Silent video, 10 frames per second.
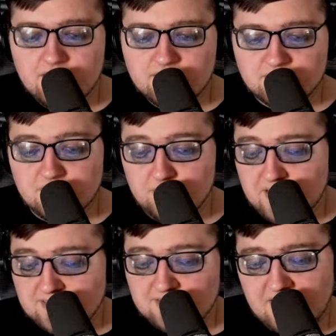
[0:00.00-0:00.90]
So
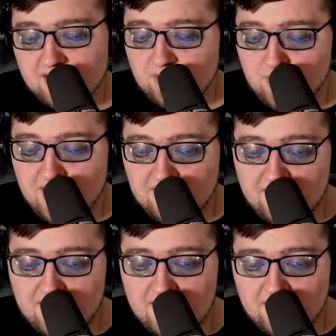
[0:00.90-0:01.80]
that's exactly what I
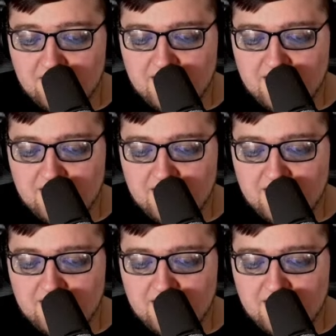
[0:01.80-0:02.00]
did here,